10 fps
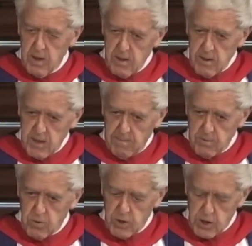some
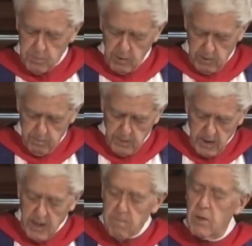good spirit
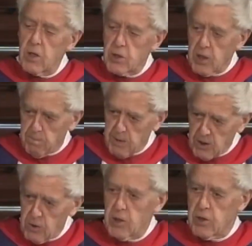emerging, being
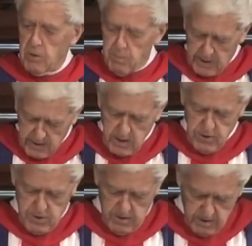nurtured, being
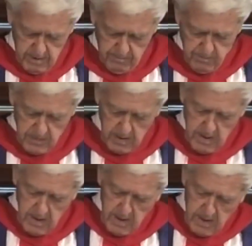cultured.
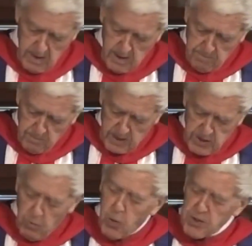So
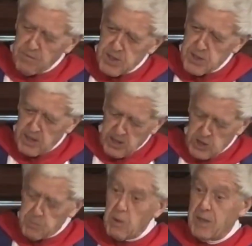what of this inner
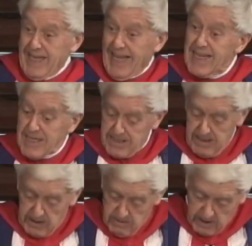spirit in us,
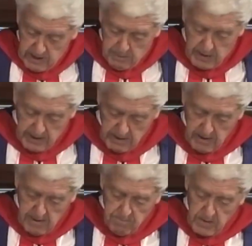in anybody?
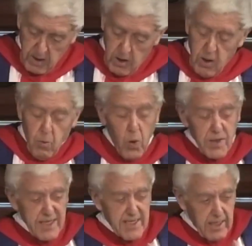What
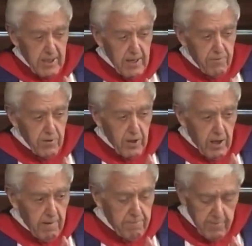is the level
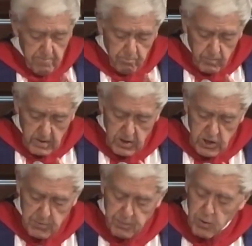of
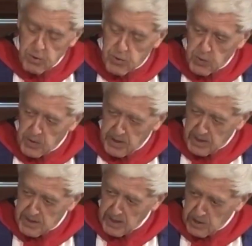spiritual
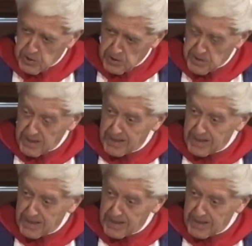intelligence?